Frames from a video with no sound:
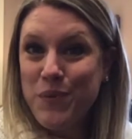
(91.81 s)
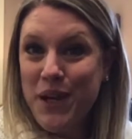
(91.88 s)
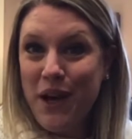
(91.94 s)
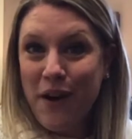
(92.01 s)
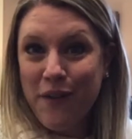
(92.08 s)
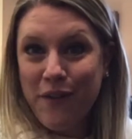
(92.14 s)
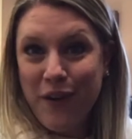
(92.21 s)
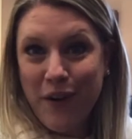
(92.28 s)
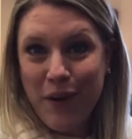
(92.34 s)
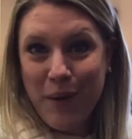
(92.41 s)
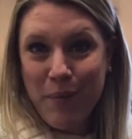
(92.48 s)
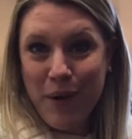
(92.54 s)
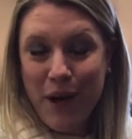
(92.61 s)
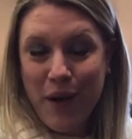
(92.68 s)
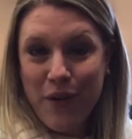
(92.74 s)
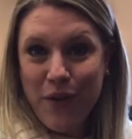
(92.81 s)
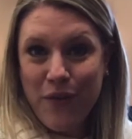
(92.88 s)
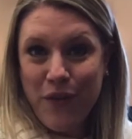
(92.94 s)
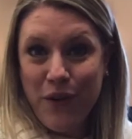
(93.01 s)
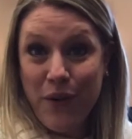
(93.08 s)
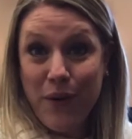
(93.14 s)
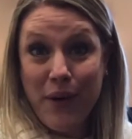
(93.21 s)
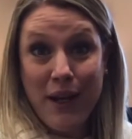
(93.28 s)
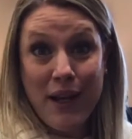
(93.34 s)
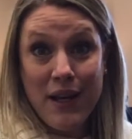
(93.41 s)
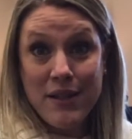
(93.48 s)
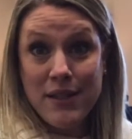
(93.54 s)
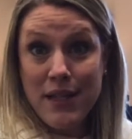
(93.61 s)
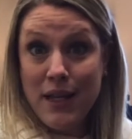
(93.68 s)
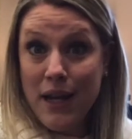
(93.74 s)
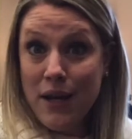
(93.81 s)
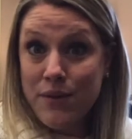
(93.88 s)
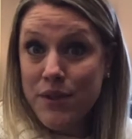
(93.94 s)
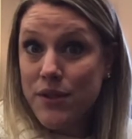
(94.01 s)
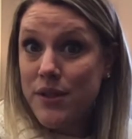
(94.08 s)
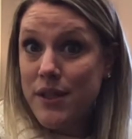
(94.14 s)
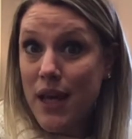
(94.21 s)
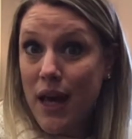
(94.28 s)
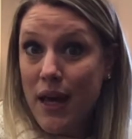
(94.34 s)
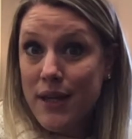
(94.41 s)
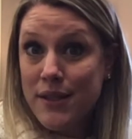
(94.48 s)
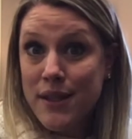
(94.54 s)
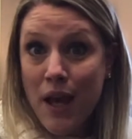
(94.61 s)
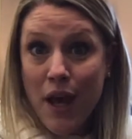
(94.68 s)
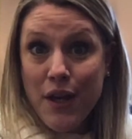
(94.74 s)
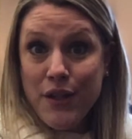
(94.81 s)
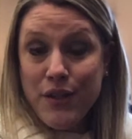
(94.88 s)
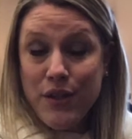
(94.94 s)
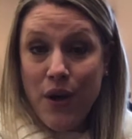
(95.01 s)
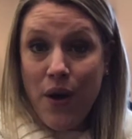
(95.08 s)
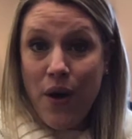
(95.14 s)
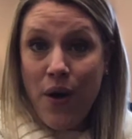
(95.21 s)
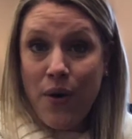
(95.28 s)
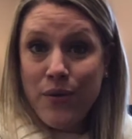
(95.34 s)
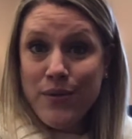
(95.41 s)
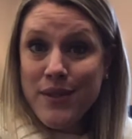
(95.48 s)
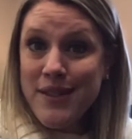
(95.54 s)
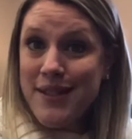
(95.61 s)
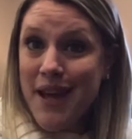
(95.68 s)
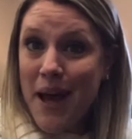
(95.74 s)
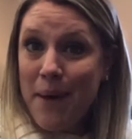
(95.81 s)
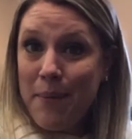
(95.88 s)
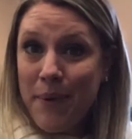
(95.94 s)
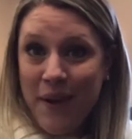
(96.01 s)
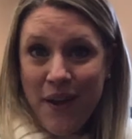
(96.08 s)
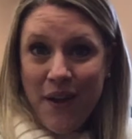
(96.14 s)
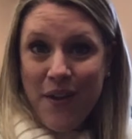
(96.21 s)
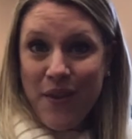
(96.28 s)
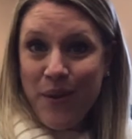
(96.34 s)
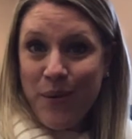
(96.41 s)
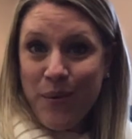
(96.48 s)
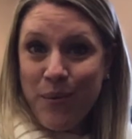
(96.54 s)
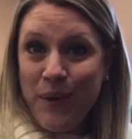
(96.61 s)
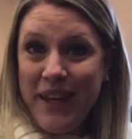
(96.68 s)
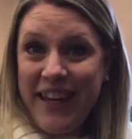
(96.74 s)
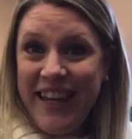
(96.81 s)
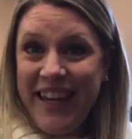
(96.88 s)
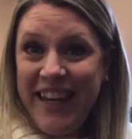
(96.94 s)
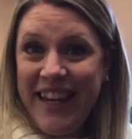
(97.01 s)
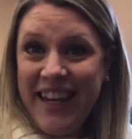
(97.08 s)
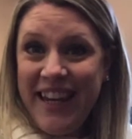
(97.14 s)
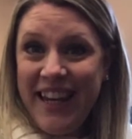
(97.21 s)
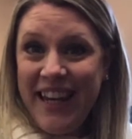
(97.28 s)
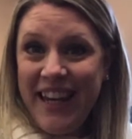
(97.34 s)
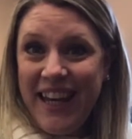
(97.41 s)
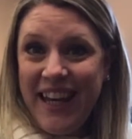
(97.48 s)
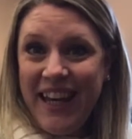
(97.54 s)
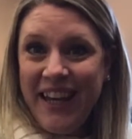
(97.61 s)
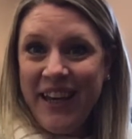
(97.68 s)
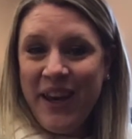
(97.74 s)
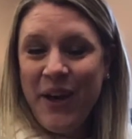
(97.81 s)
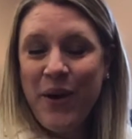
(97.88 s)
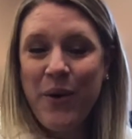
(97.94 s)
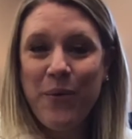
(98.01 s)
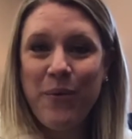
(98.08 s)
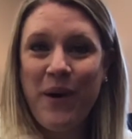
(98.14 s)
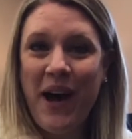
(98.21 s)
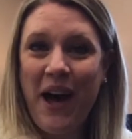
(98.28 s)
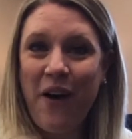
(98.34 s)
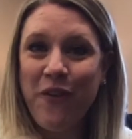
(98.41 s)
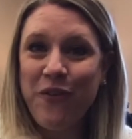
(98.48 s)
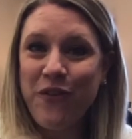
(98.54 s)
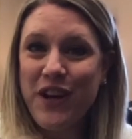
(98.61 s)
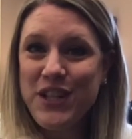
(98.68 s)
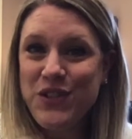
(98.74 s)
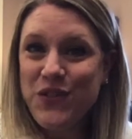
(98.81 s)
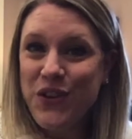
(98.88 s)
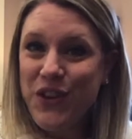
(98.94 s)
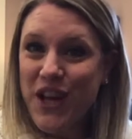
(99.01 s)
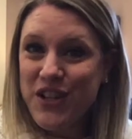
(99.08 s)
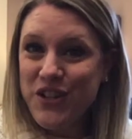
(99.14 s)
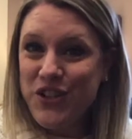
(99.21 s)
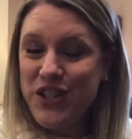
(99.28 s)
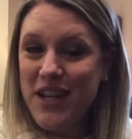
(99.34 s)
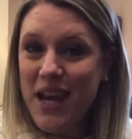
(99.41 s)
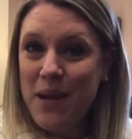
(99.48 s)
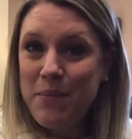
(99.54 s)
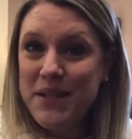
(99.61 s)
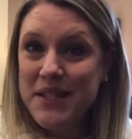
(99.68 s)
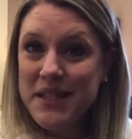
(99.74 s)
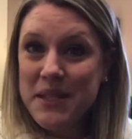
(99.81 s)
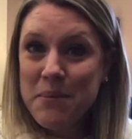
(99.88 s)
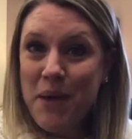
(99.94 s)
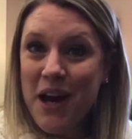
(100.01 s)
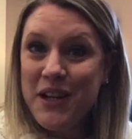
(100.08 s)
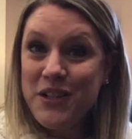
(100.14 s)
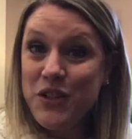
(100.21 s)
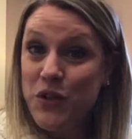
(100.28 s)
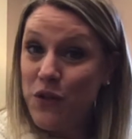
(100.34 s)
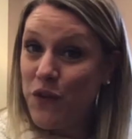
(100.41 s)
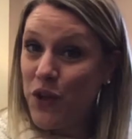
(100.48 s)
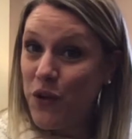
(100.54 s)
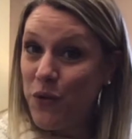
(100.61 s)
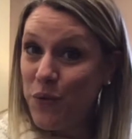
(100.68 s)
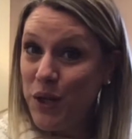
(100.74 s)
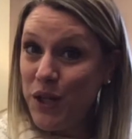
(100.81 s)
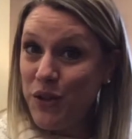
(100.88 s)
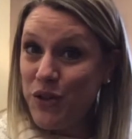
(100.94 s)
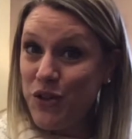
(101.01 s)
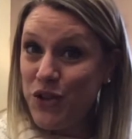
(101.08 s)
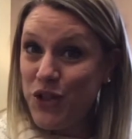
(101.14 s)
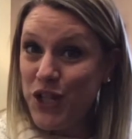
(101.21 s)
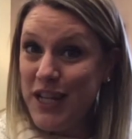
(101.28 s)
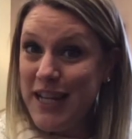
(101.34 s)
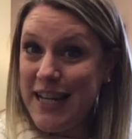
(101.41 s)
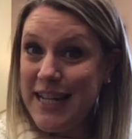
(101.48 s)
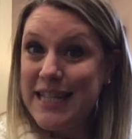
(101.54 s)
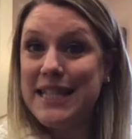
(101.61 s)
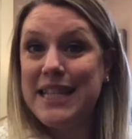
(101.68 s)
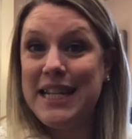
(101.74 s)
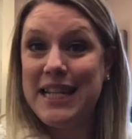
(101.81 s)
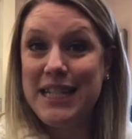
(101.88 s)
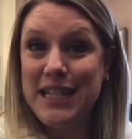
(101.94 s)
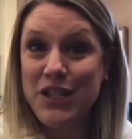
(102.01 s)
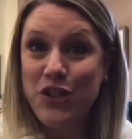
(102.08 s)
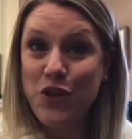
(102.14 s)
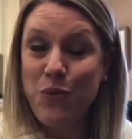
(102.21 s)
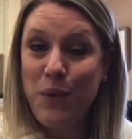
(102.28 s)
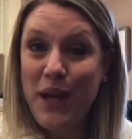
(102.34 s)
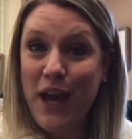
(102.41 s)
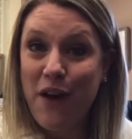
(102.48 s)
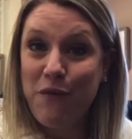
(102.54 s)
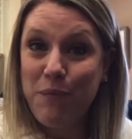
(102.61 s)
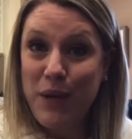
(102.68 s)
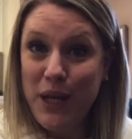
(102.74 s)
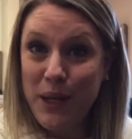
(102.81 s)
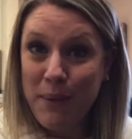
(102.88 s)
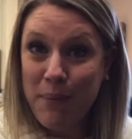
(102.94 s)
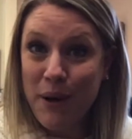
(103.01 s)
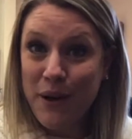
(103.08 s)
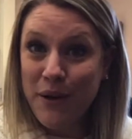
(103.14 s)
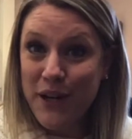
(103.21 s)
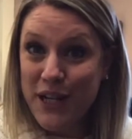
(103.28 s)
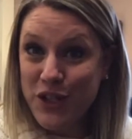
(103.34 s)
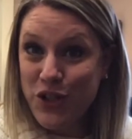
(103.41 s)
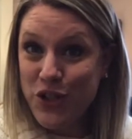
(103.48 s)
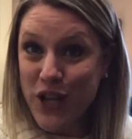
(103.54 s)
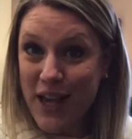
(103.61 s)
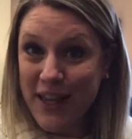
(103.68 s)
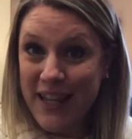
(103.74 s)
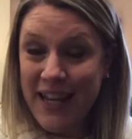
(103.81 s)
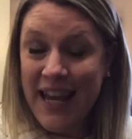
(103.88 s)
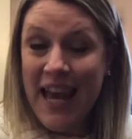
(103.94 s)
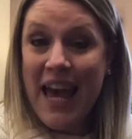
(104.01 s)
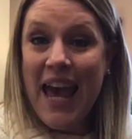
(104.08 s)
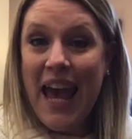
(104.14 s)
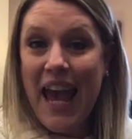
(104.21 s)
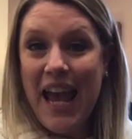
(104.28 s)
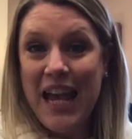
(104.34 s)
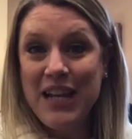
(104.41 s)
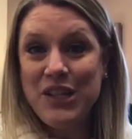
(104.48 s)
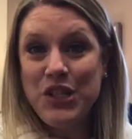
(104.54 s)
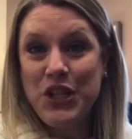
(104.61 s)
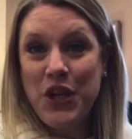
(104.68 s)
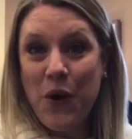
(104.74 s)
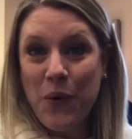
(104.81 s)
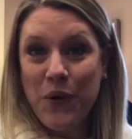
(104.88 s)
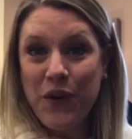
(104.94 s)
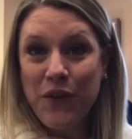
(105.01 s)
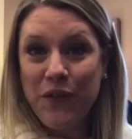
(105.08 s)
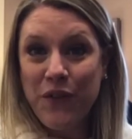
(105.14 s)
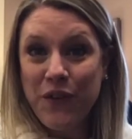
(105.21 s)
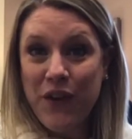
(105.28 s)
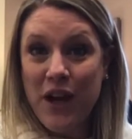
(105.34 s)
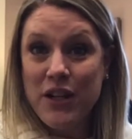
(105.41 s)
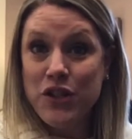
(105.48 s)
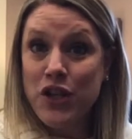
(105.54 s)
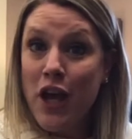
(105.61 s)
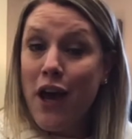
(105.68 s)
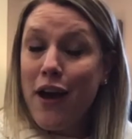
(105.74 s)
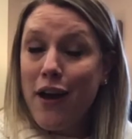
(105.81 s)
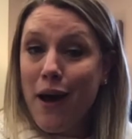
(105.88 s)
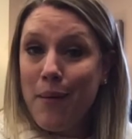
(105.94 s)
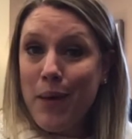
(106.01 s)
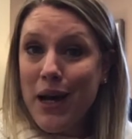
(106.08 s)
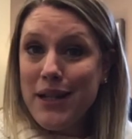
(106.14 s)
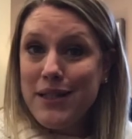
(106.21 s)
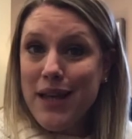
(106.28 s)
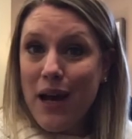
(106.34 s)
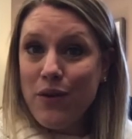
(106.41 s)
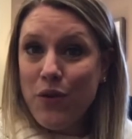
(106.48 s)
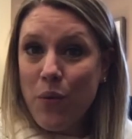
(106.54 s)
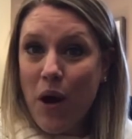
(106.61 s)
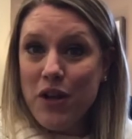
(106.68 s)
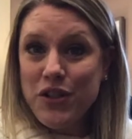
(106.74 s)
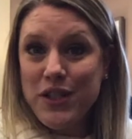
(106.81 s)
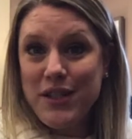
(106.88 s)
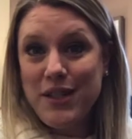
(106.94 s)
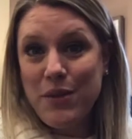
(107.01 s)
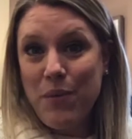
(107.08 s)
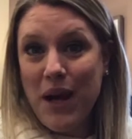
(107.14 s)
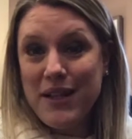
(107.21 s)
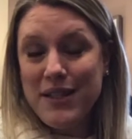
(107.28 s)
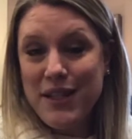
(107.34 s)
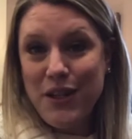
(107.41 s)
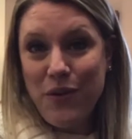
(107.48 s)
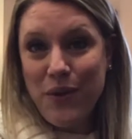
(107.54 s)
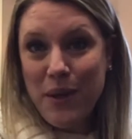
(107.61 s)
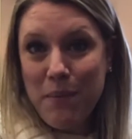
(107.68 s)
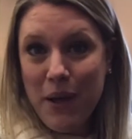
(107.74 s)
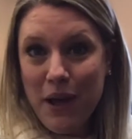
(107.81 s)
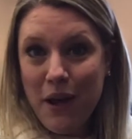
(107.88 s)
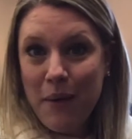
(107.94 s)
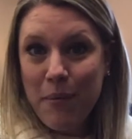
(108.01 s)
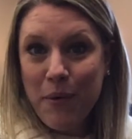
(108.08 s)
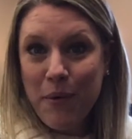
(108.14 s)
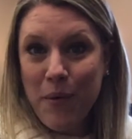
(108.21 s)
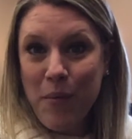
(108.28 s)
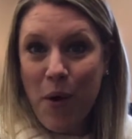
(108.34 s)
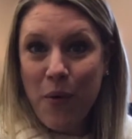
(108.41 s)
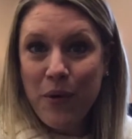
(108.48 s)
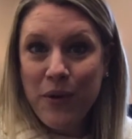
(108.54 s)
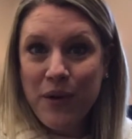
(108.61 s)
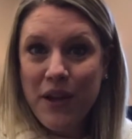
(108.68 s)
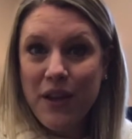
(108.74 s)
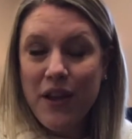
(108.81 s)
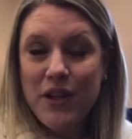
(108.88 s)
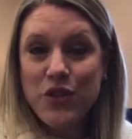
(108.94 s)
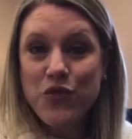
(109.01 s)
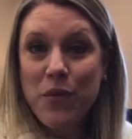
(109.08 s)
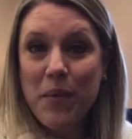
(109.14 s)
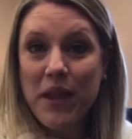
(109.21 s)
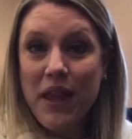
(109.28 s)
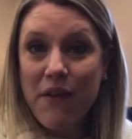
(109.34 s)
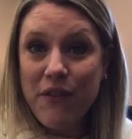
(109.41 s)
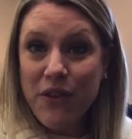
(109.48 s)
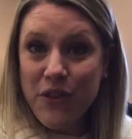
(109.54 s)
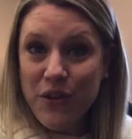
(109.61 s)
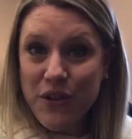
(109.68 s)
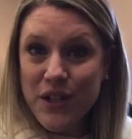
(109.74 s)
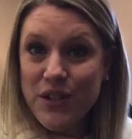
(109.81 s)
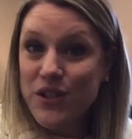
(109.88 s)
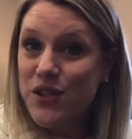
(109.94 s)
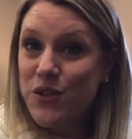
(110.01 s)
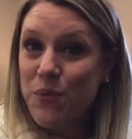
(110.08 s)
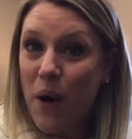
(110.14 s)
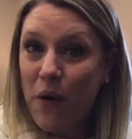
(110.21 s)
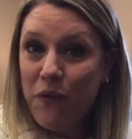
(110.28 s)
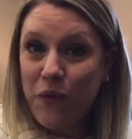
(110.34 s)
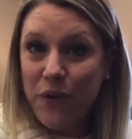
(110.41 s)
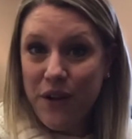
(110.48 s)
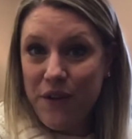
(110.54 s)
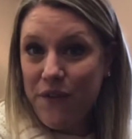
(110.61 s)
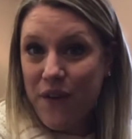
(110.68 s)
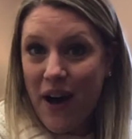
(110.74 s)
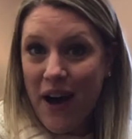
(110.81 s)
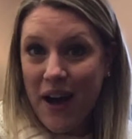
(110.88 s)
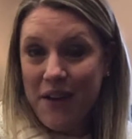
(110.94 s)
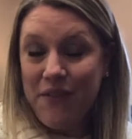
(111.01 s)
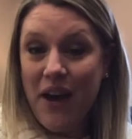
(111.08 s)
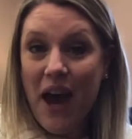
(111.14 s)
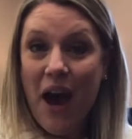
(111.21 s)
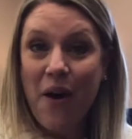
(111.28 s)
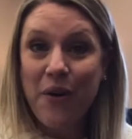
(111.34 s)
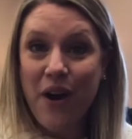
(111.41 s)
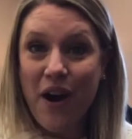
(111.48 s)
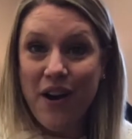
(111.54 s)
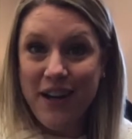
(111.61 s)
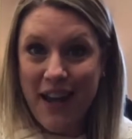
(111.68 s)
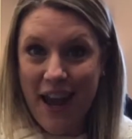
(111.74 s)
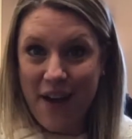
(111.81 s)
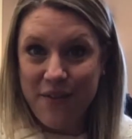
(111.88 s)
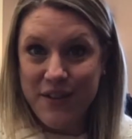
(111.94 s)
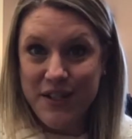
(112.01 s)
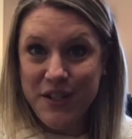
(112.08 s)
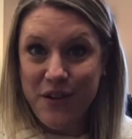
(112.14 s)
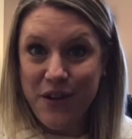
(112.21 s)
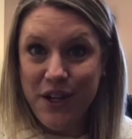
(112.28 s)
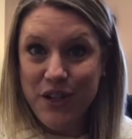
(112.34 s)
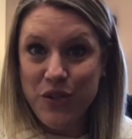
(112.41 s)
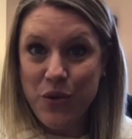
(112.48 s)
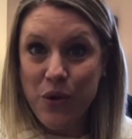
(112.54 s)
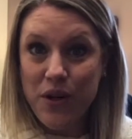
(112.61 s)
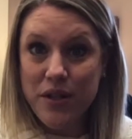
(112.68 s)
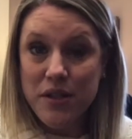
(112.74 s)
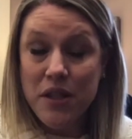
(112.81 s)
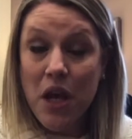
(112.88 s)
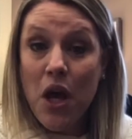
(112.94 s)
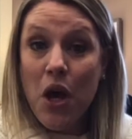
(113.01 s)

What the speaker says: We are very proud of you. And as the announcer says, don't stop the reading. Well, friends, for lunch today, Mrs. Lamont is serving grilled cheese. In addition, we have peanut butter and jelly and yogurt for lunch. Come on down to Washington West and you can pick up a remote learning lunch from 11:30 to 12:45 out our cafeteria doors.